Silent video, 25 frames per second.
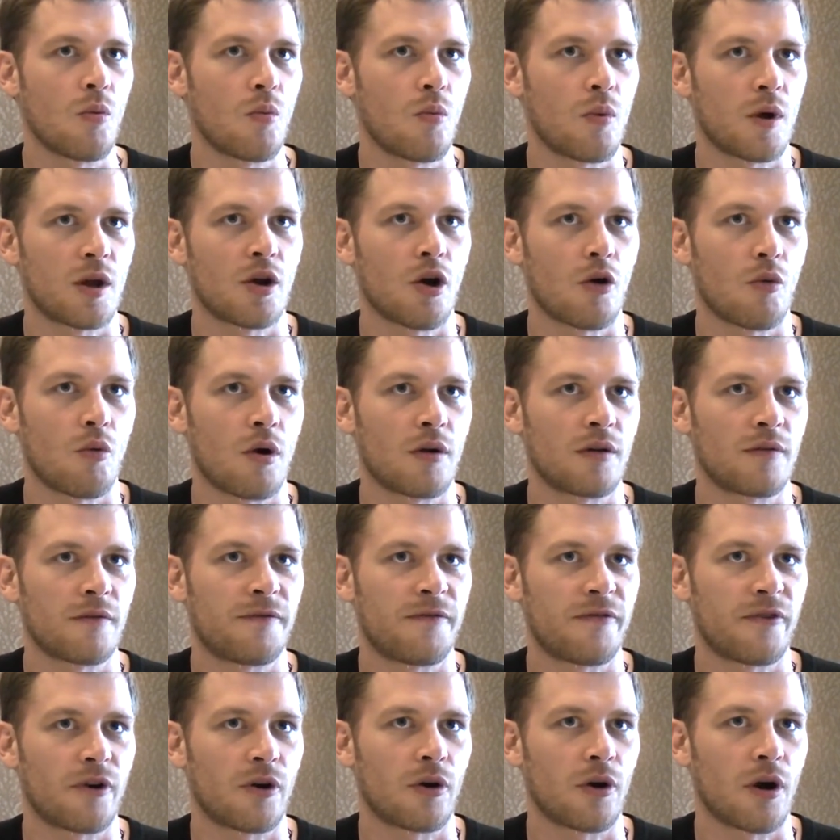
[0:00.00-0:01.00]
we're not ones
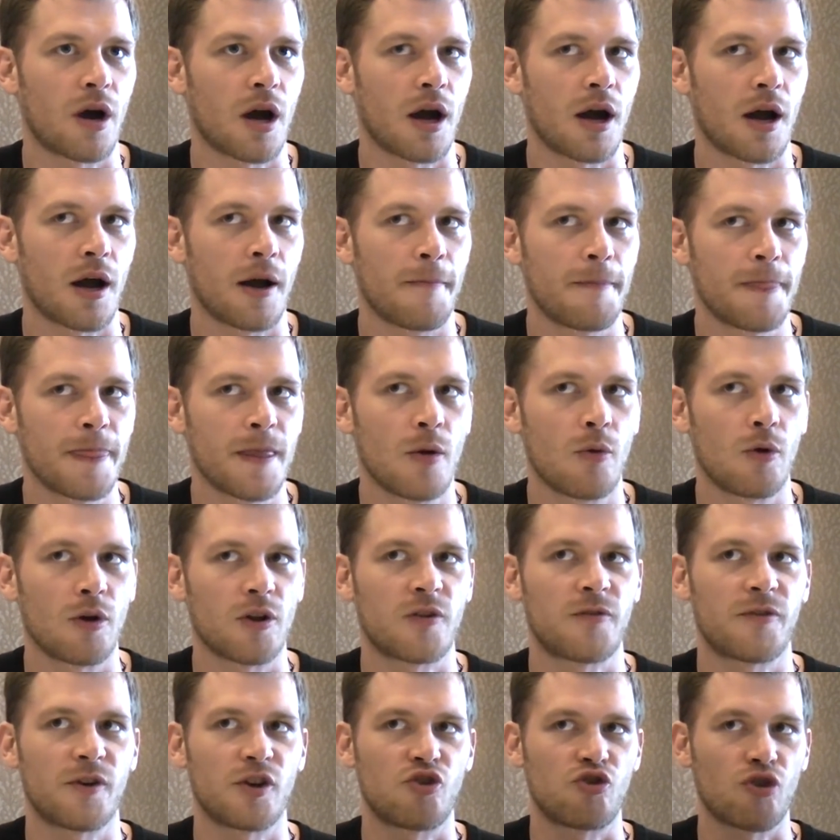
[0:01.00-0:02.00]

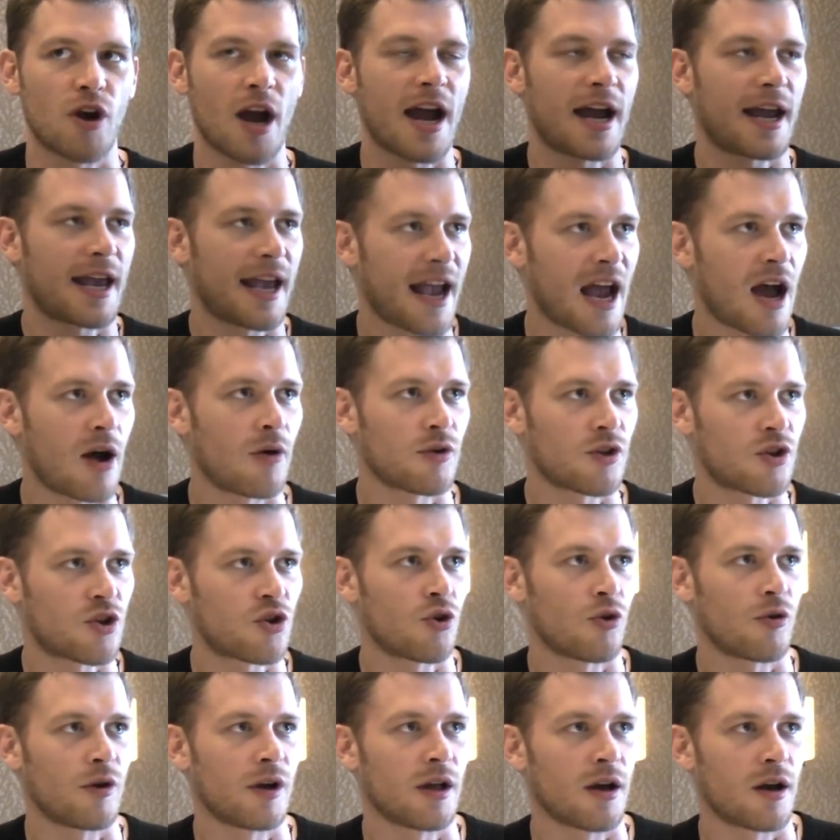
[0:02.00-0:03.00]
for dragging out
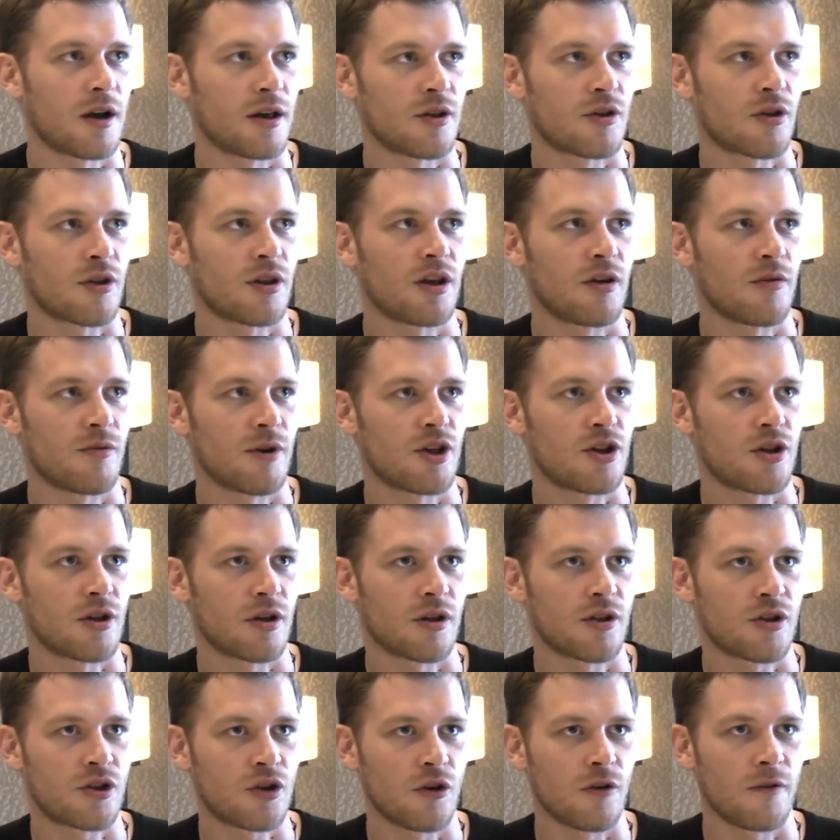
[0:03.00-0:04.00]
storylines on the
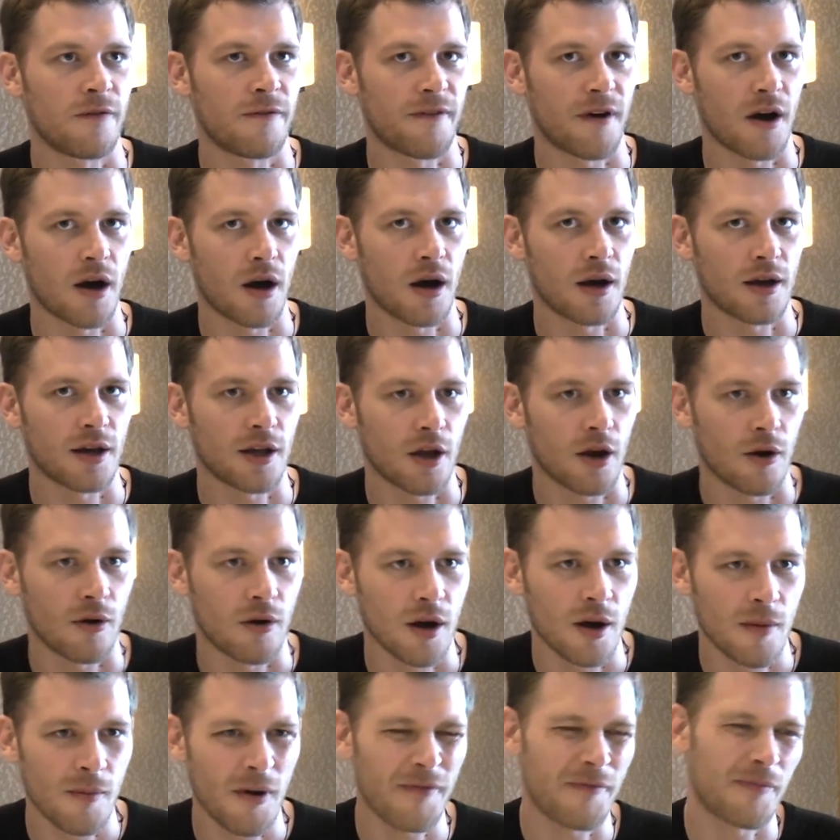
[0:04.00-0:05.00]
originals too far,
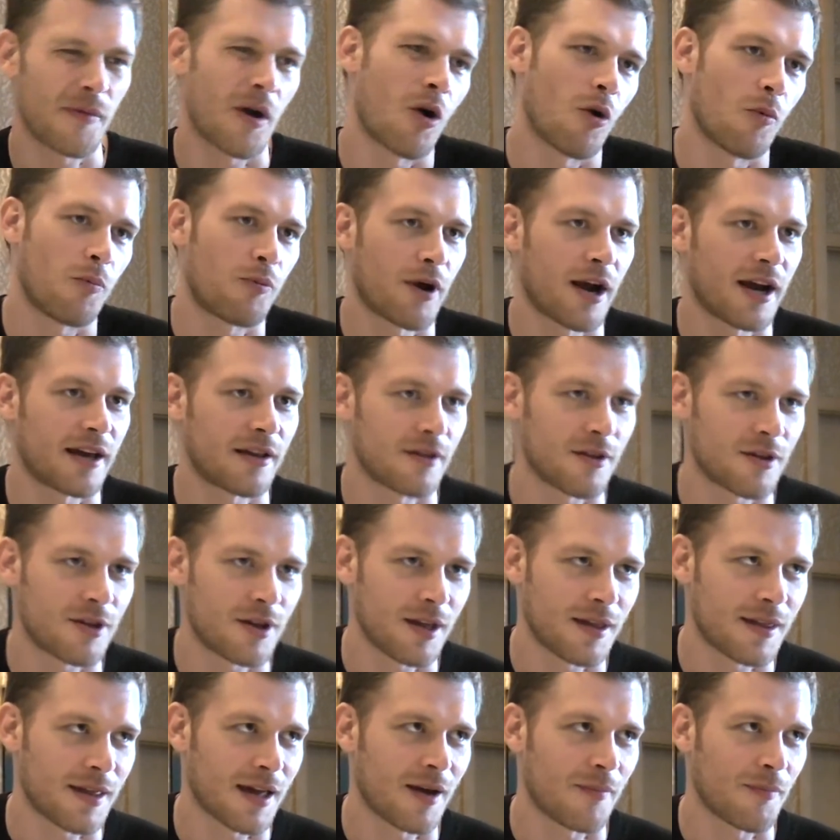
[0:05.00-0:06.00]
apart from the whole
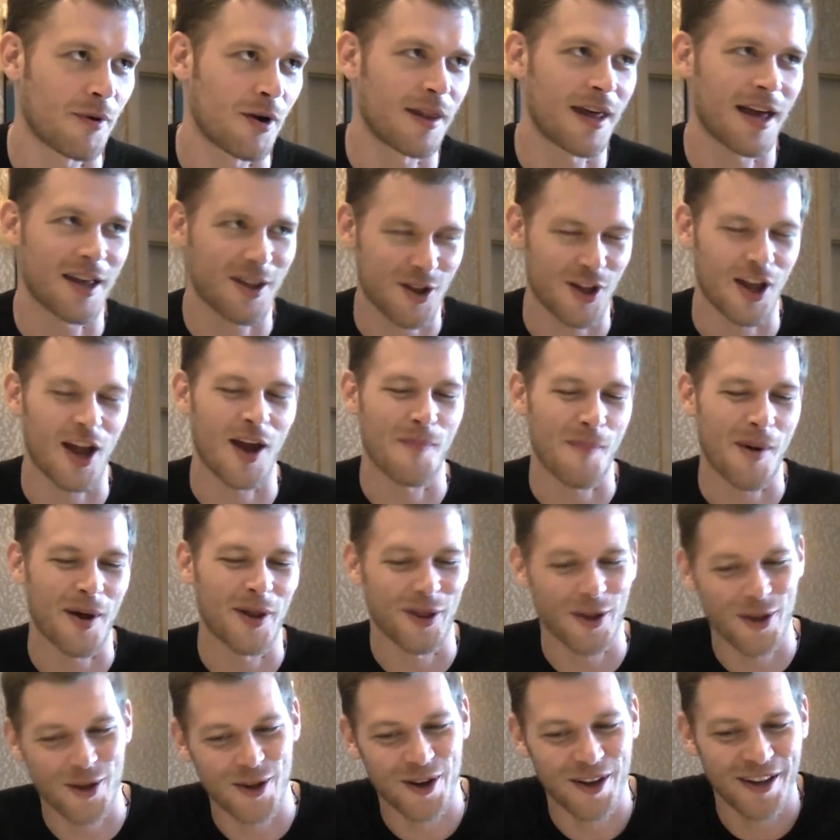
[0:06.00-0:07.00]
pregnancy thing, but that's 9
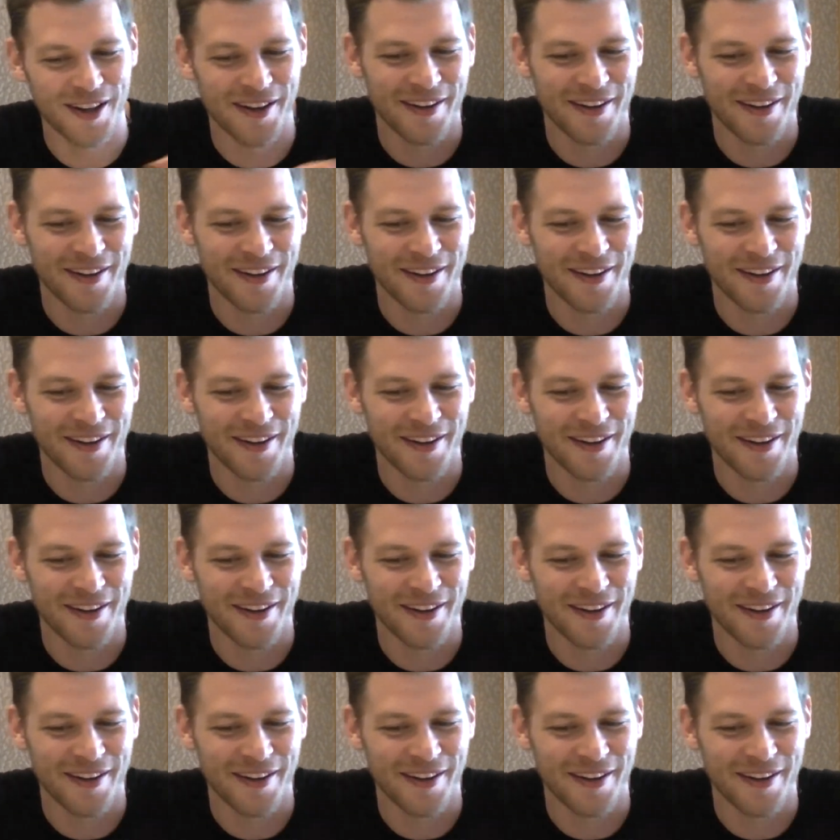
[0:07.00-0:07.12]
months.